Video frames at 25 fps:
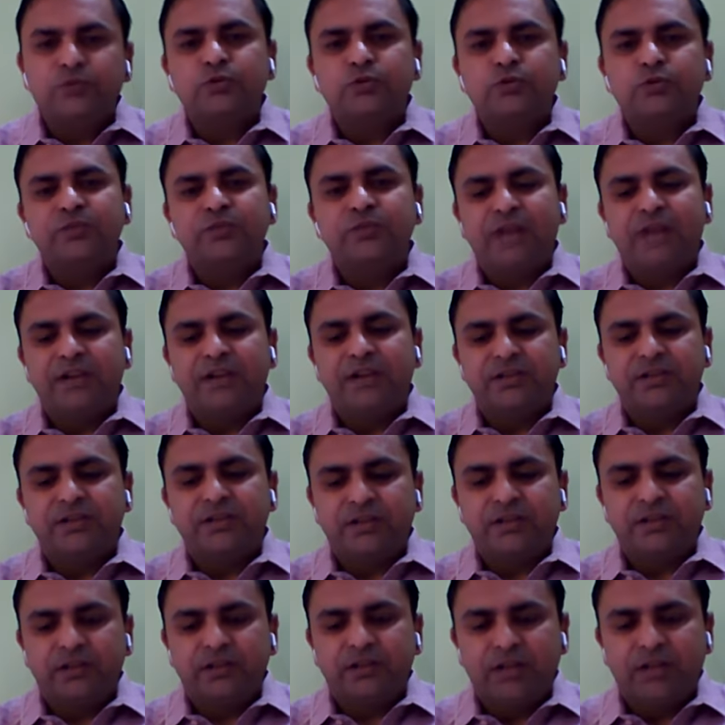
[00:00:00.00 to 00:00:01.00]
to be
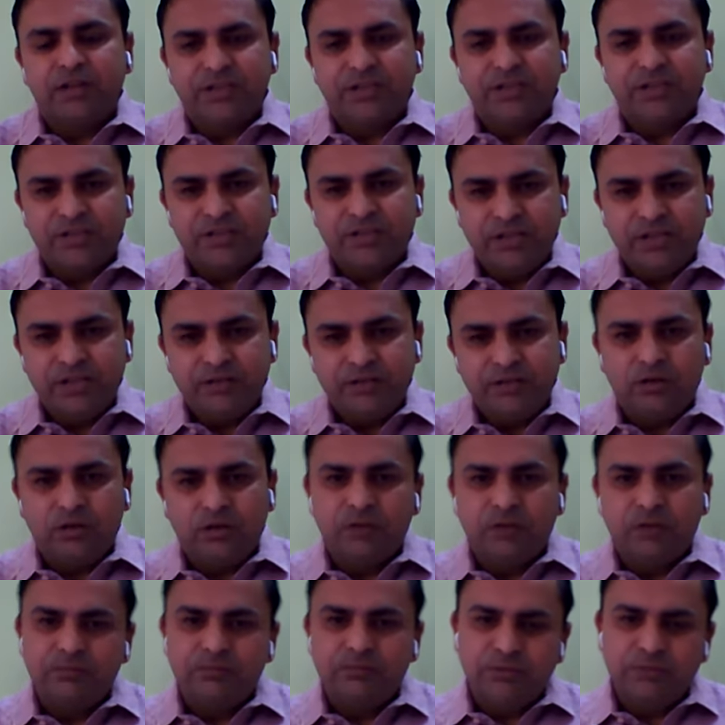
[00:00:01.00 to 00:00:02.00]
entertained
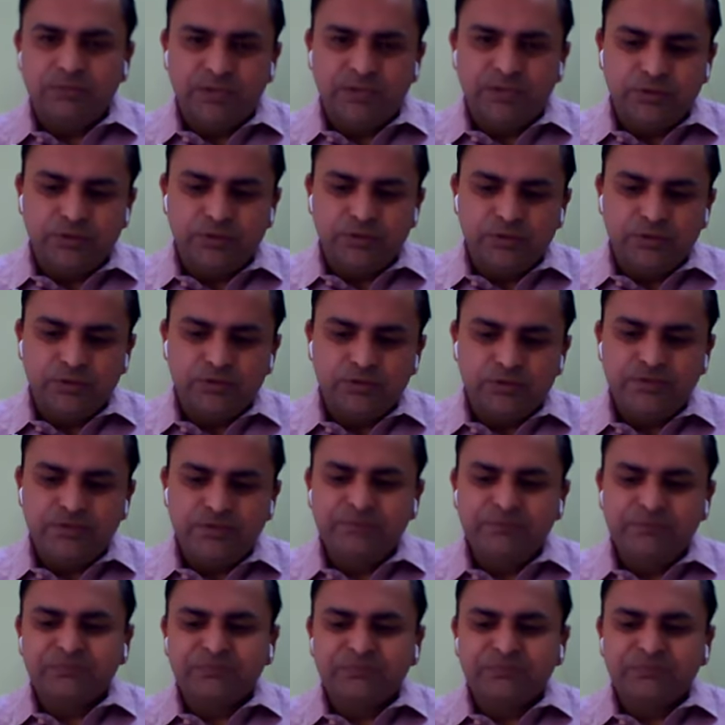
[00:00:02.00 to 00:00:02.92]
or introduced